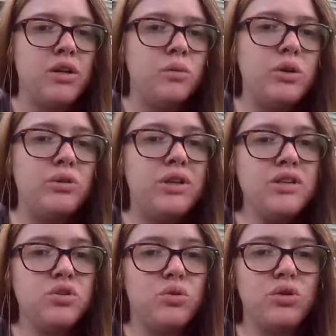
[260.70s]
When you
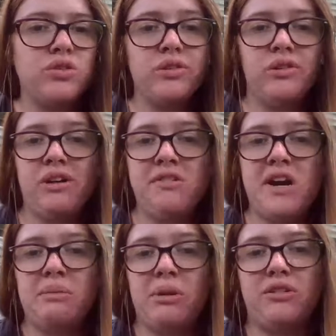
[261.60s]
teach a horse to ground
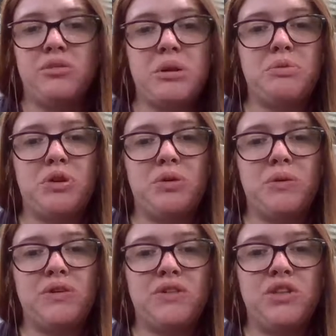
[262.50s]
tie, please remember to
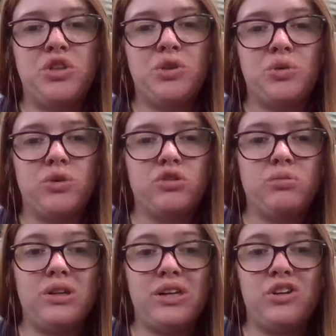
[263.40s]
always teach your horse
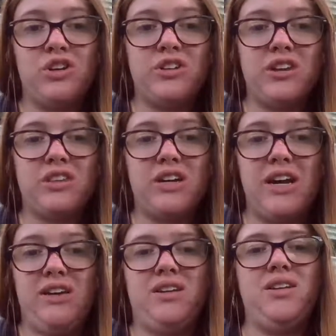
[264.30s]
what I call the
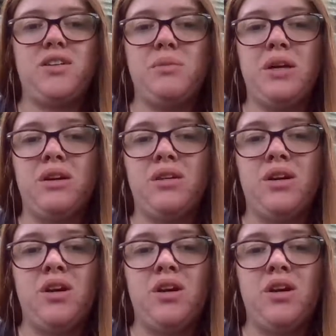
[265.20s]
at ease command.